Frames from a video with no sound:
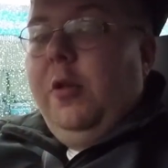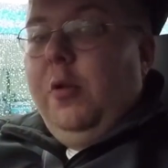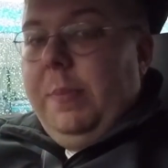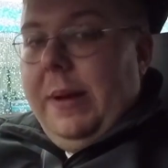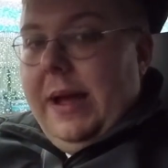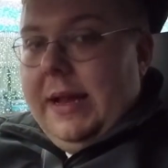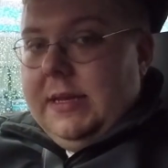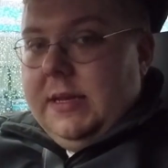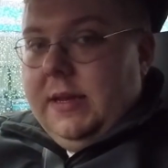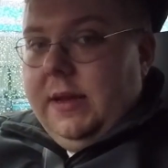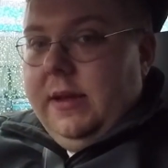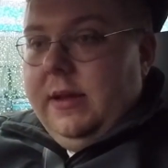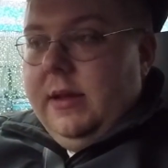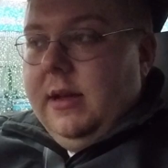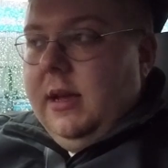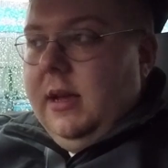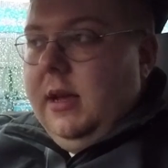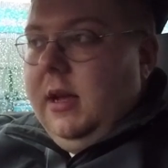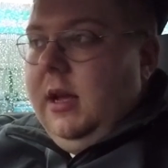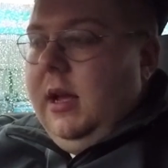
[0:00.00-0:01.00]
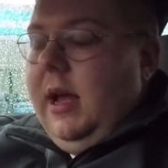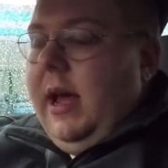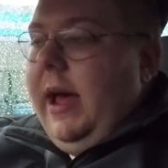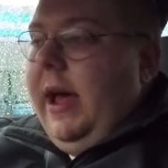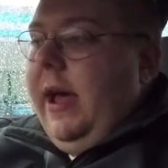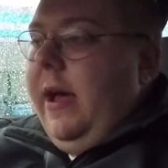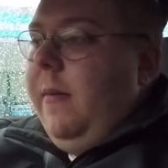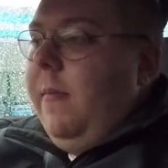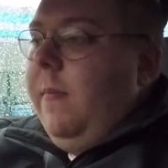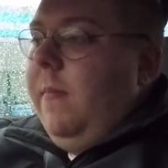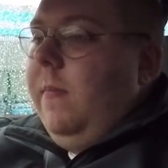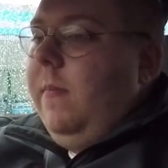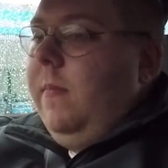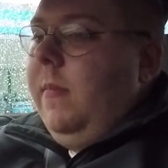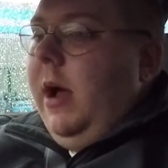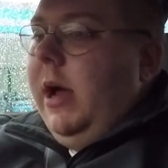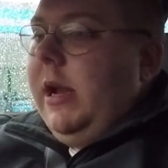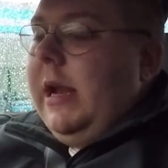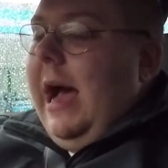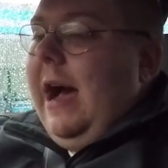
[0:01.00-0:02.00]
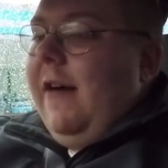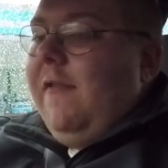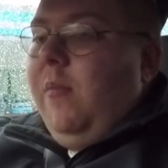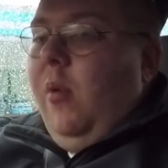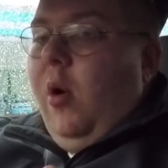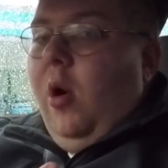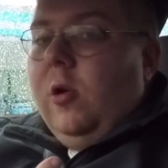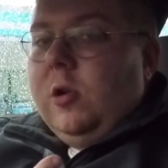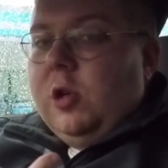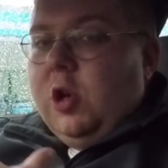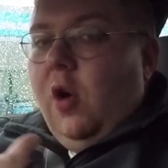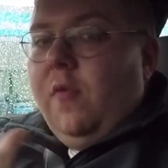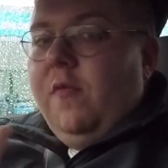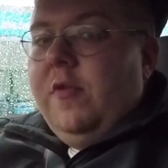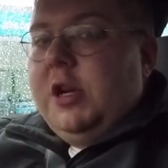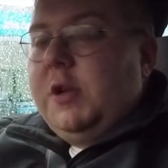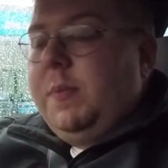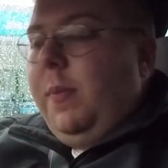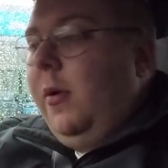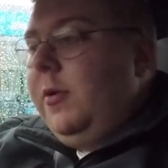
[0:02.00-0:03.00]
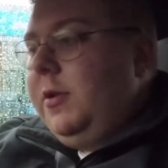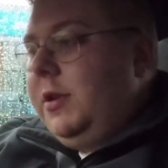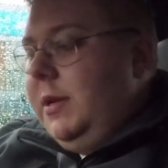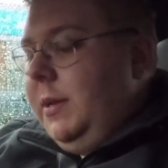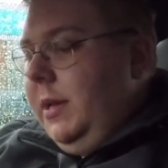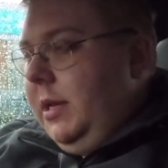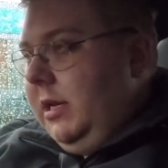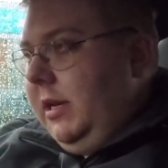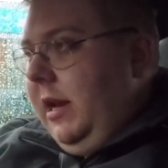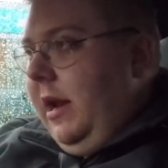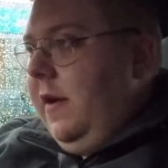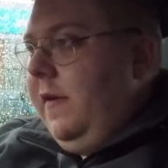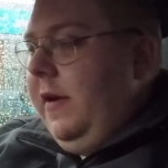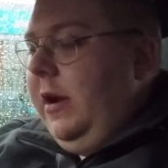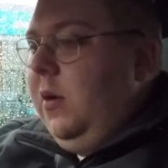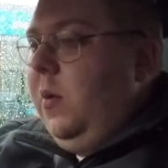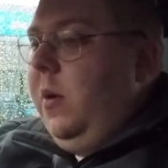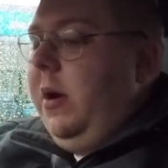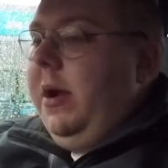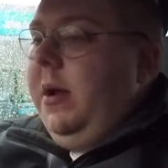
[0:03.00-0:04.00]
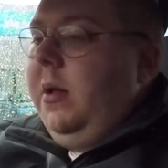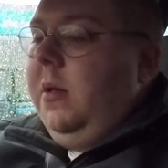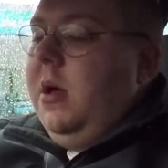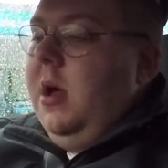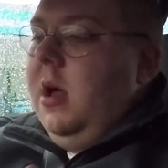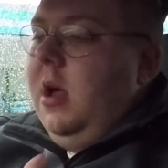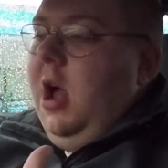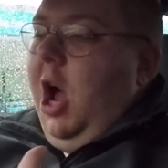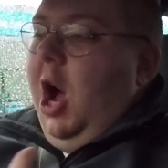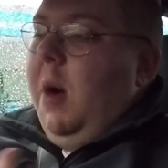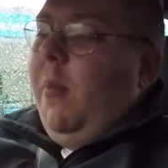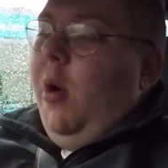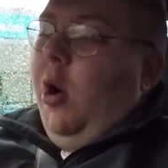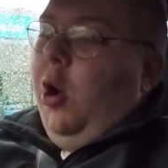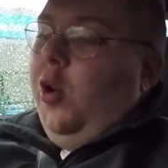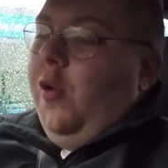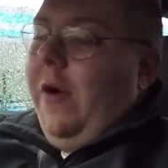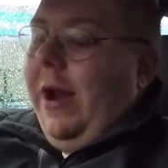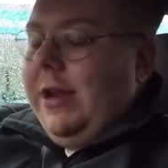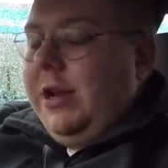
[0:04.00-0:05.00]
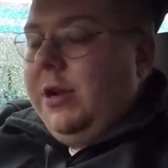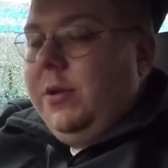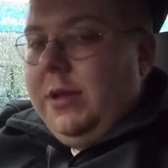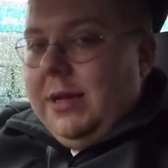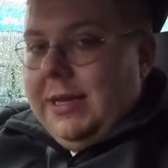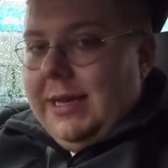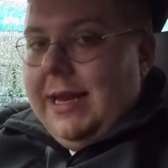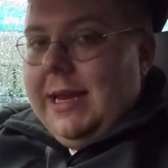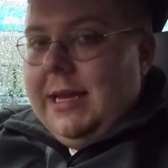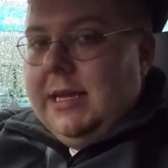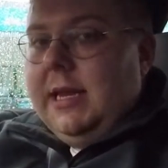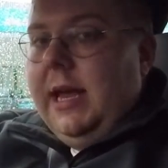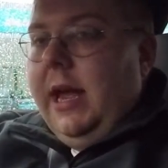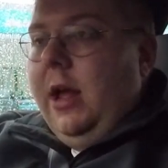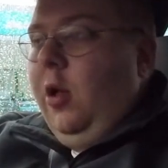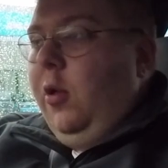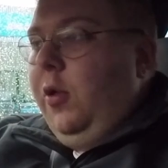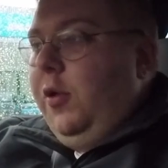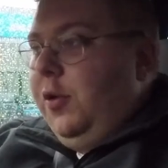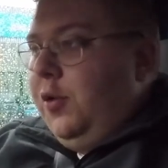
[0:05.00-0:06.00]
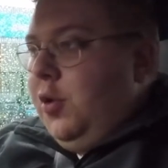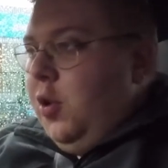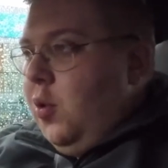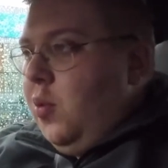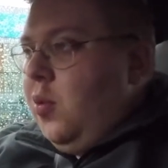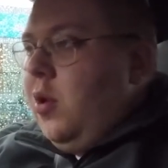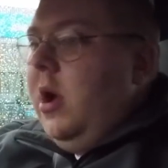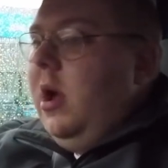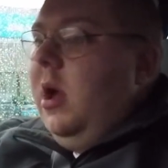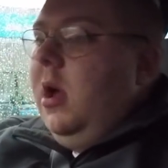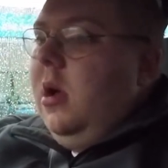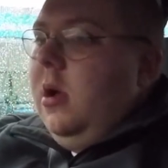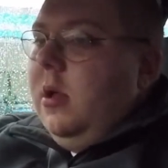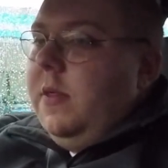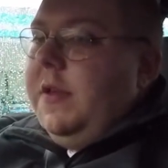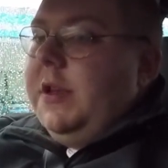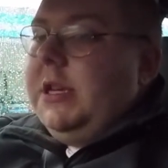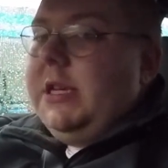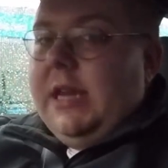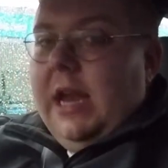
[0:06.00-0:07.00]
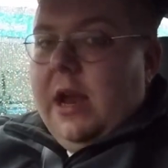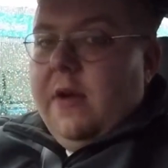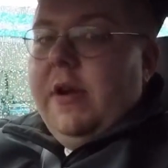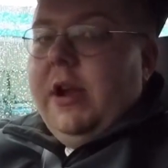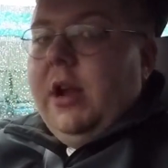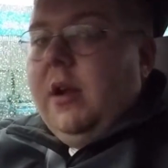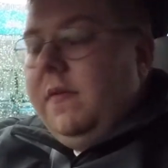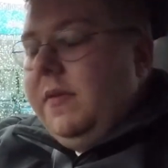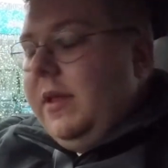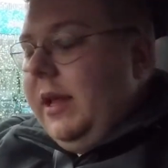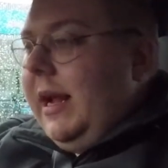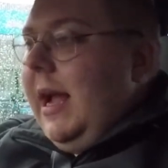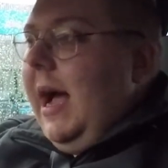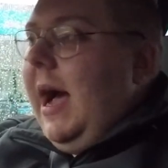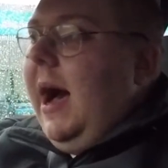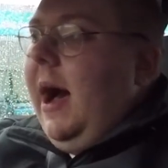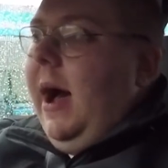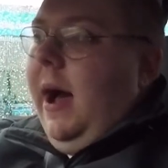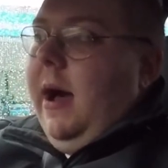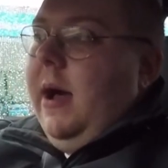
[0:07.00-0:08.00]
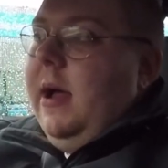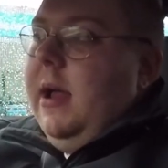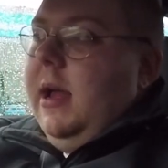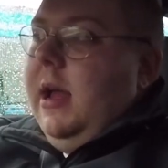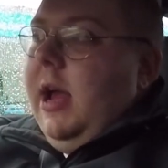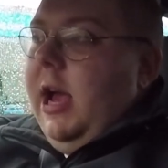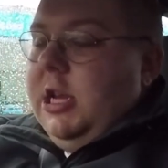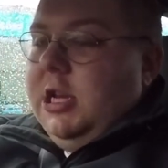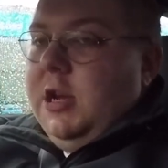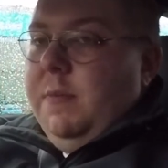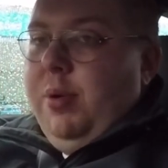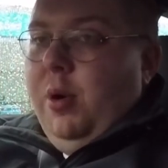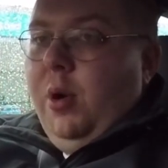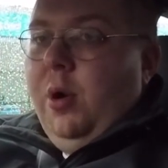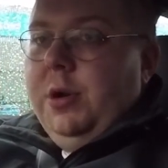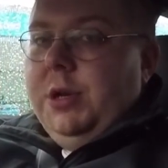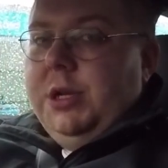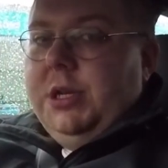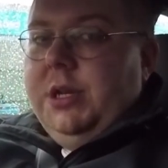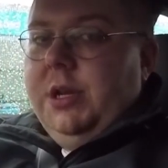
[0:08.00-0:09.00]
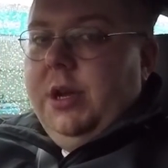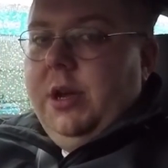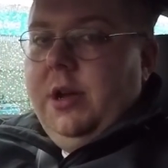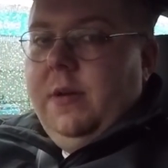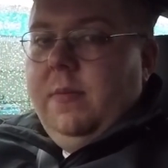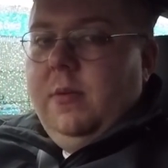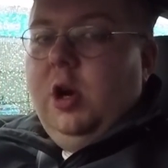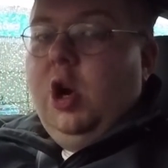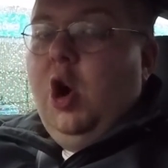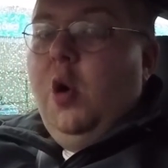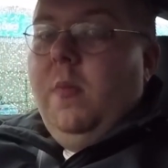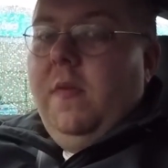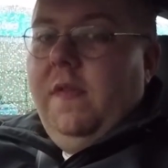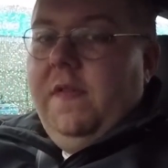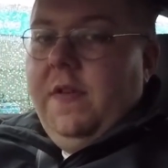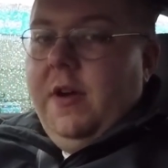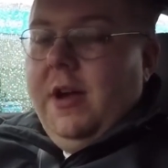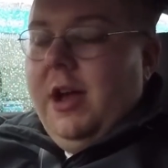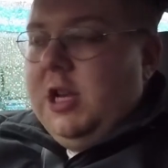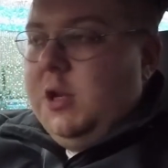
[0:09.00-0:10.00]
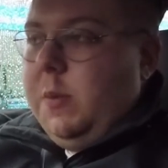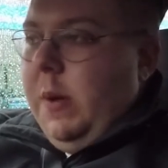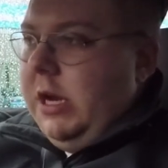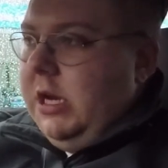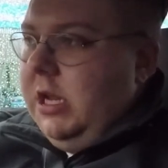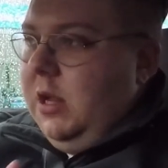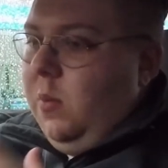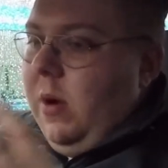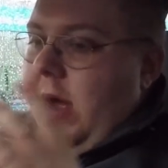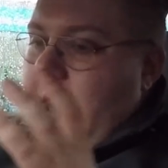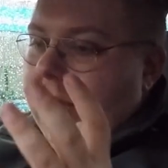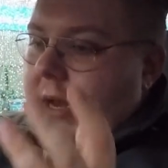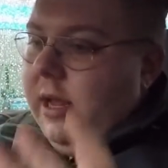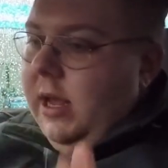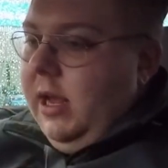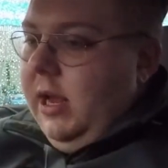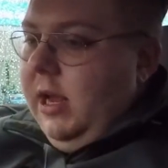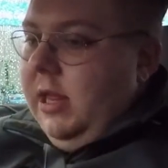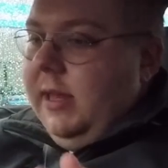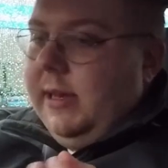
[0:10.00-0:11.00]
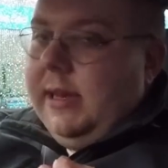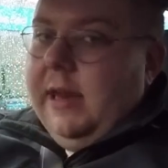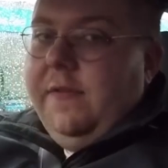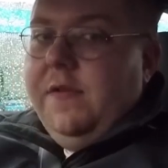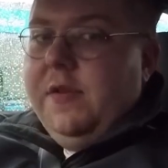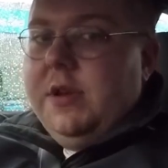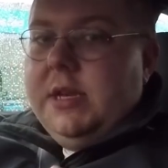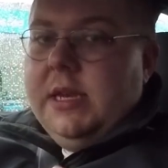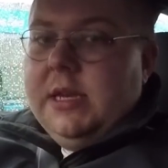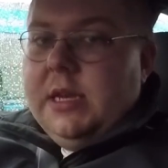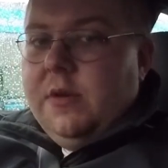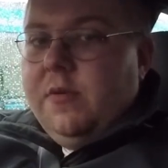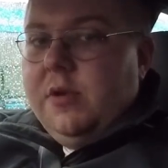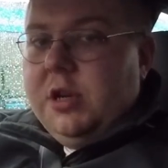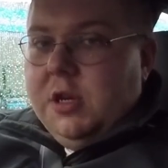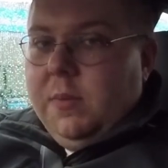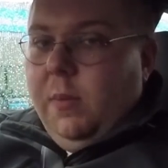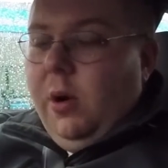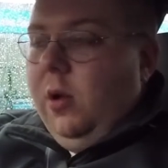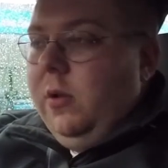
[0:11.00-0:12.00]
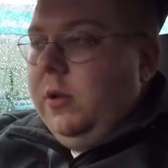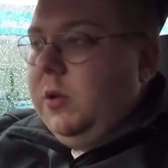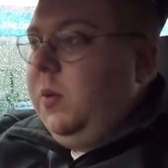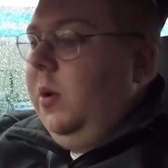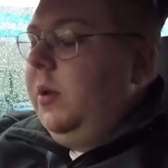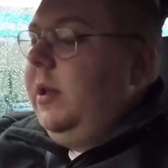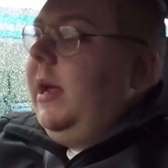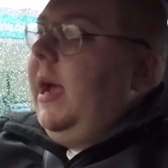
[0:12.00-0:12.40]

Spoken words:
better and have more sort of response in the steering wheel, or more granular detail through the steering of the car, as opposed to comfort, especially when the differences are as small as what they